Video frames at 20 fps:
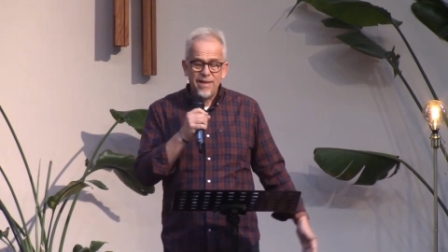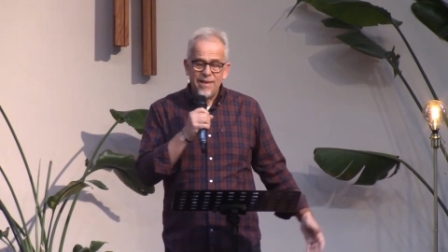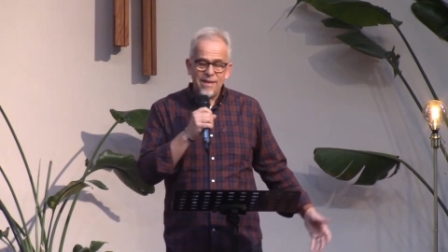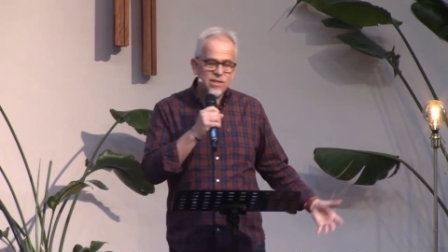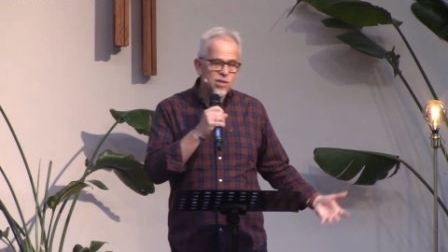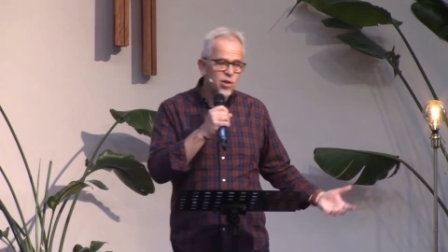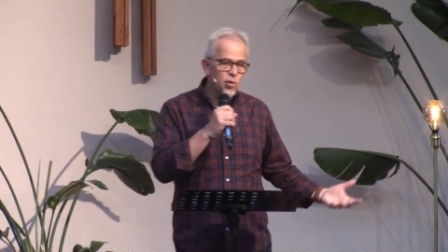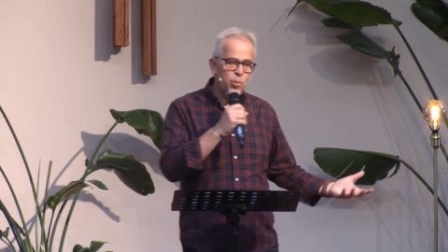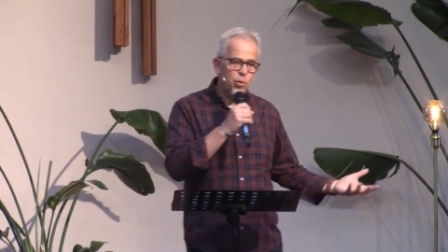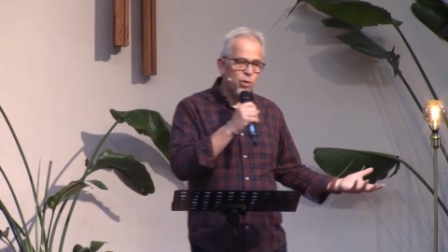
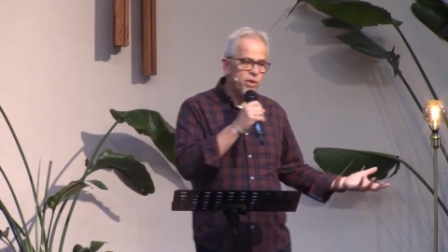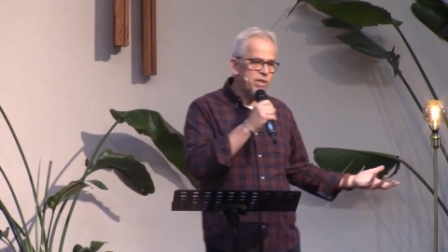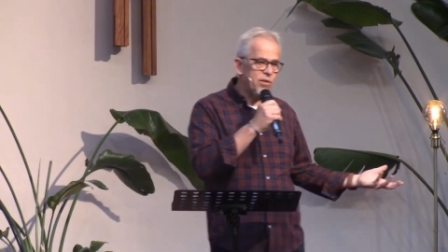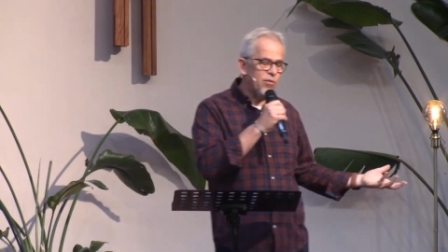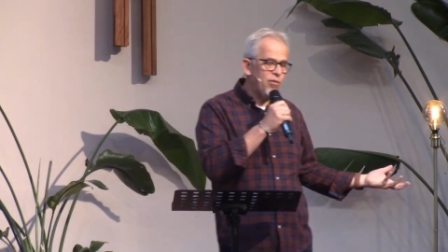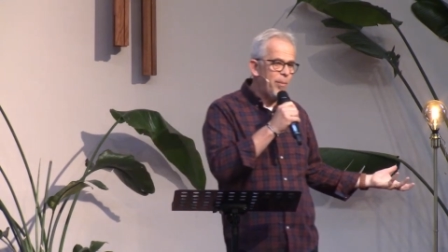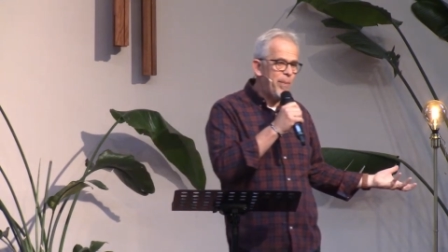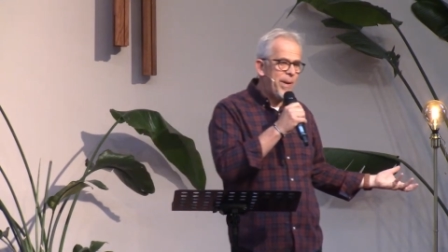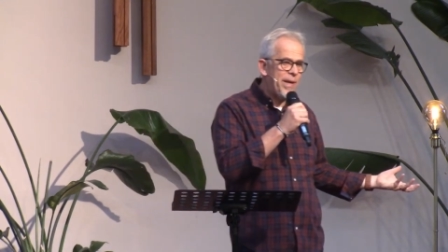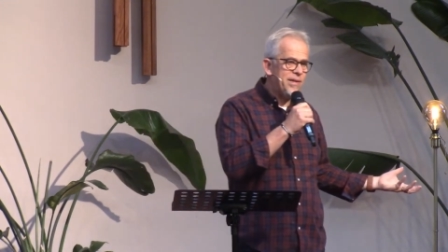there's no point
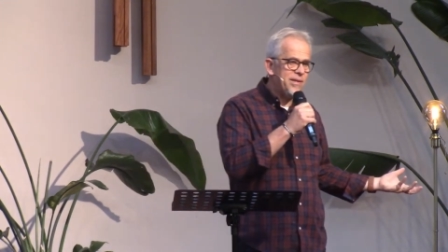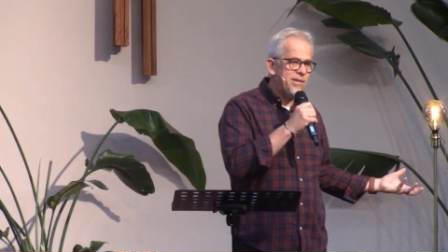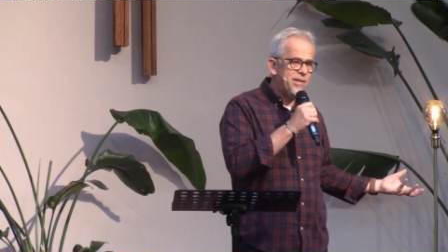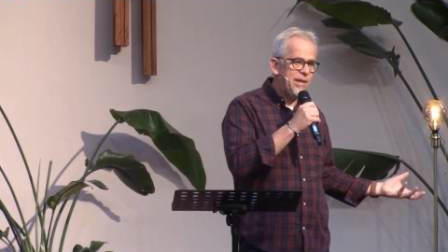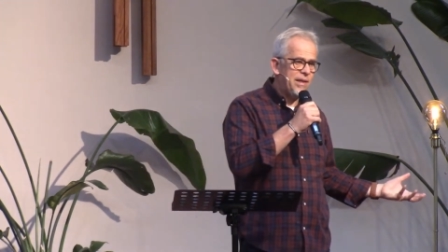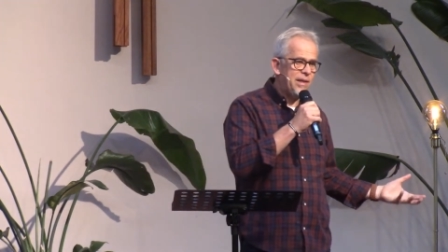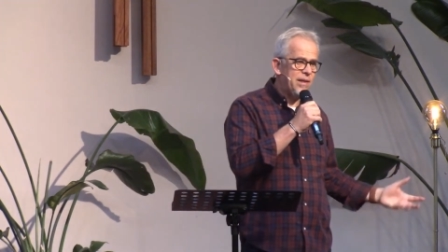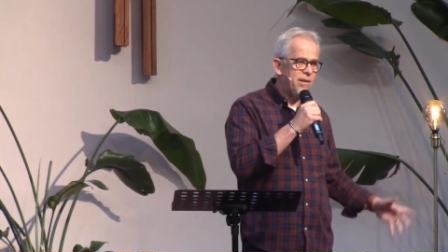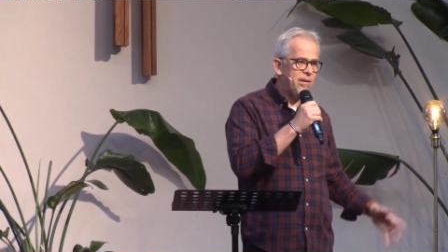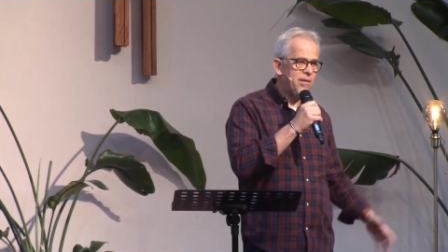in
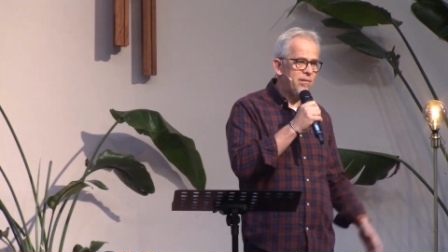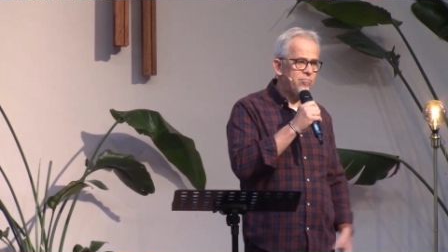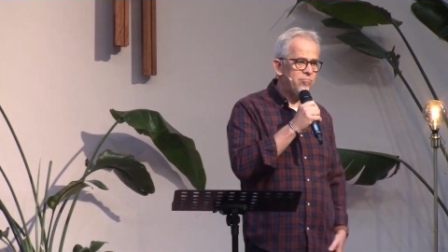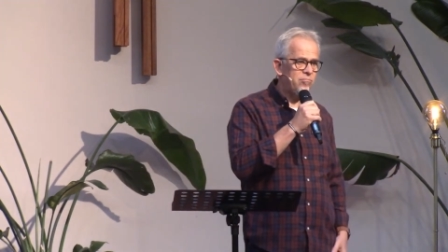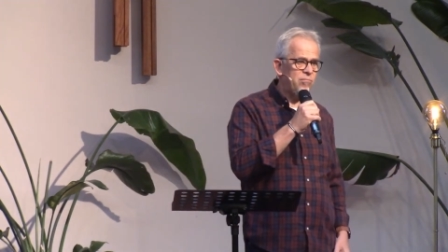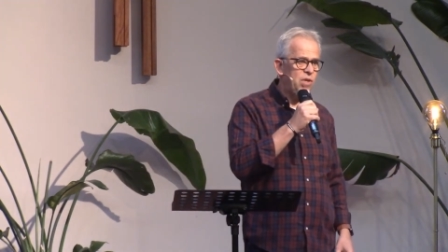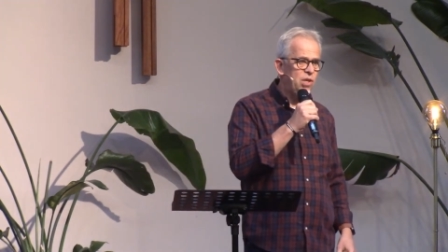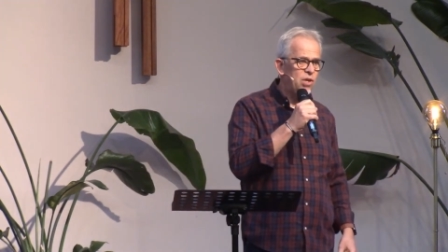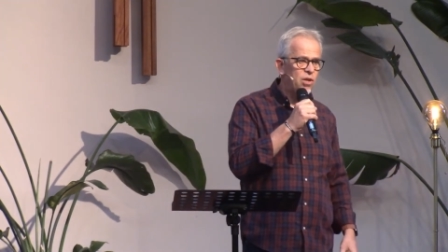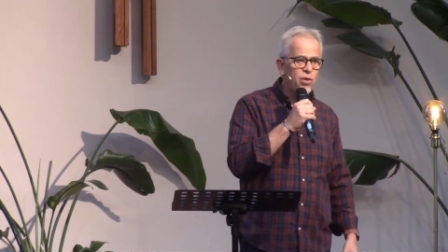repenting.
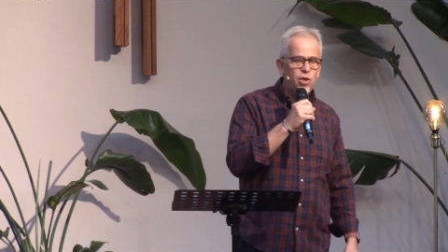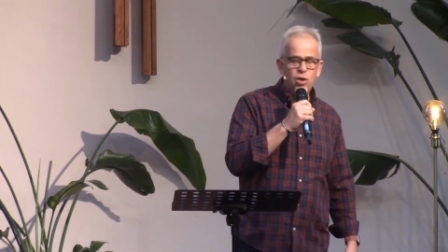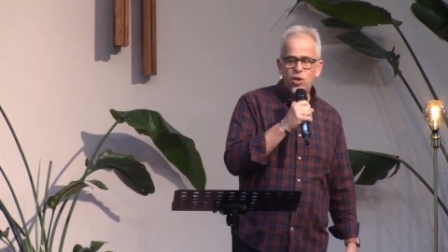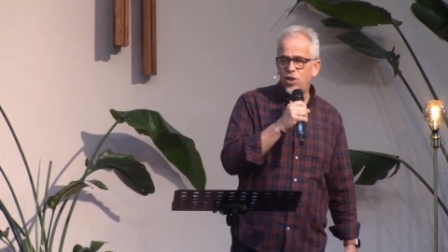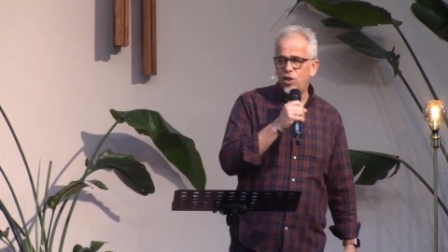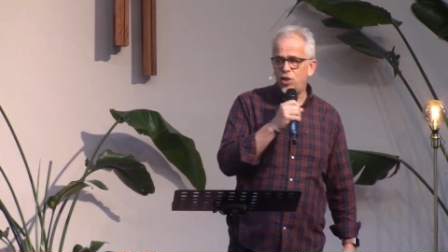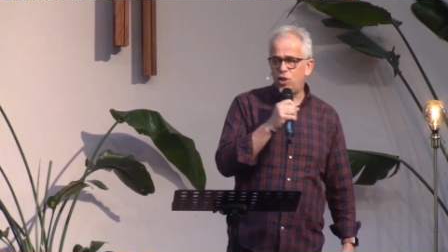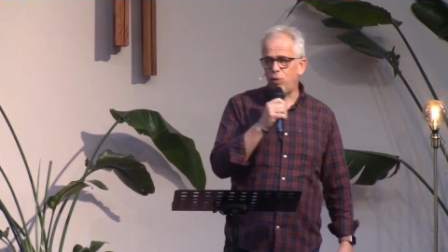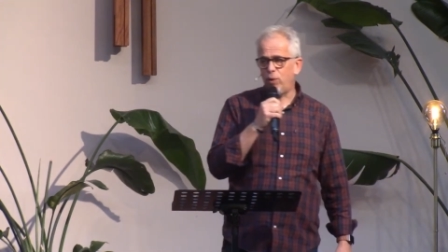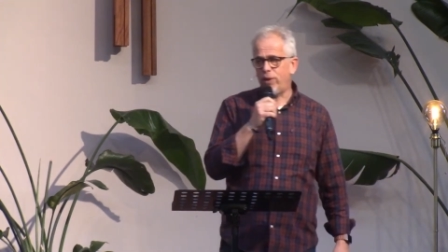You know you're
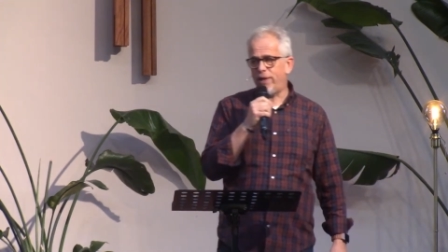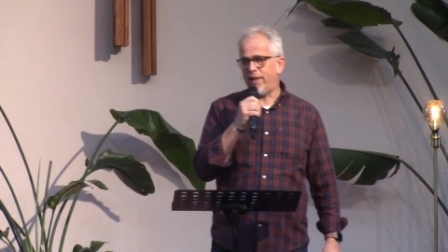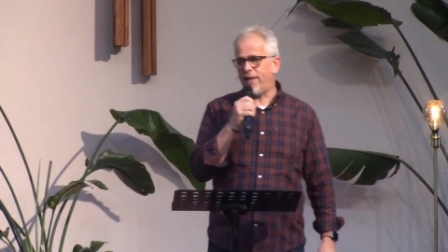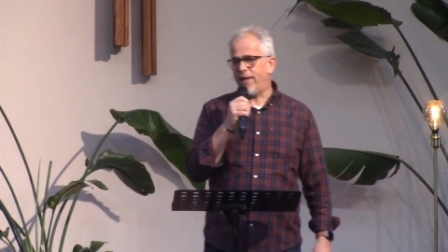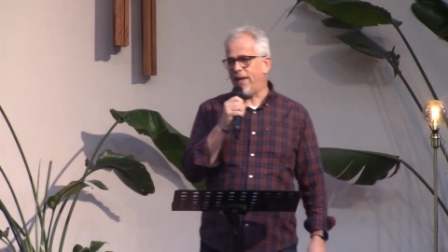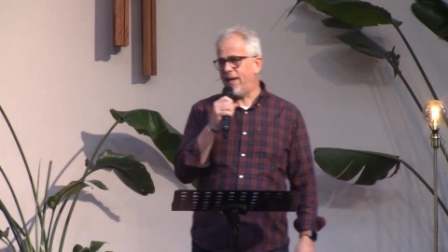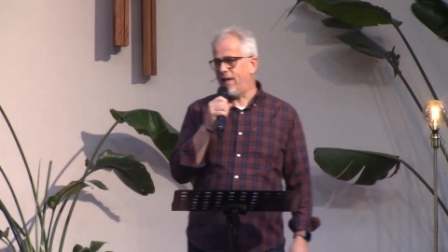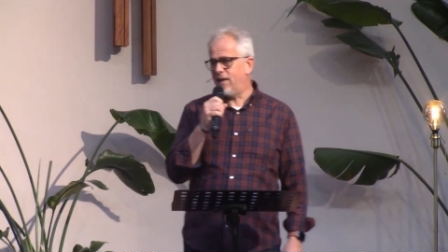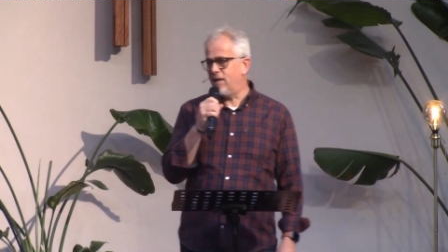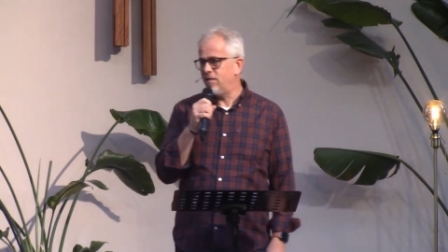going to do it
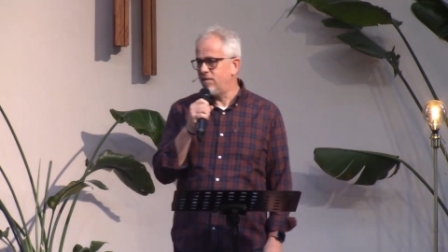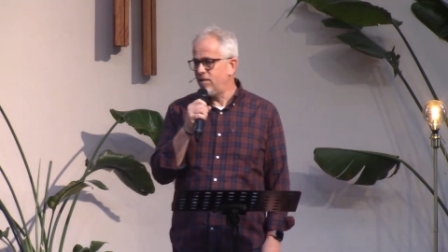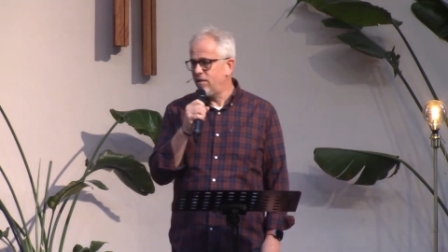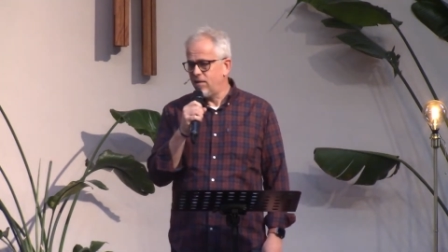again.